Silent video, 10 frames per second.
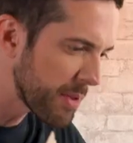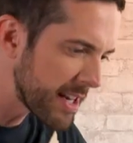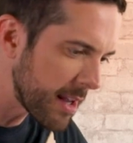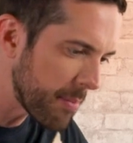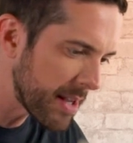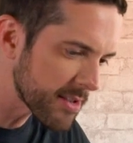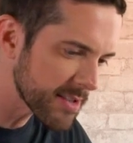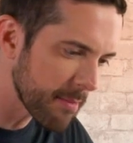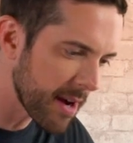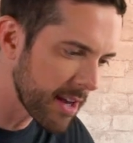blending
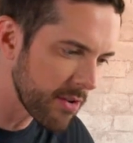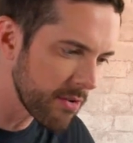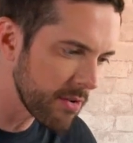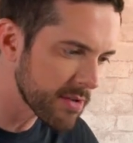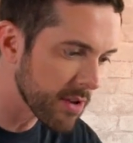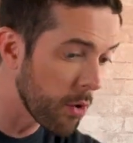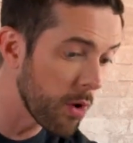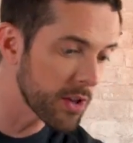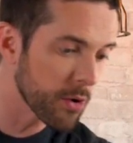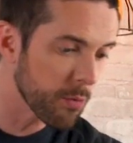pencils I might use.
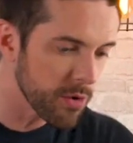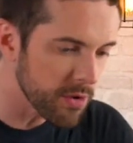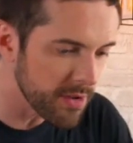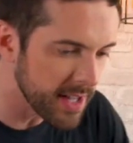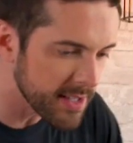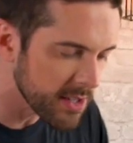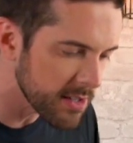Oh, a little ruler, that's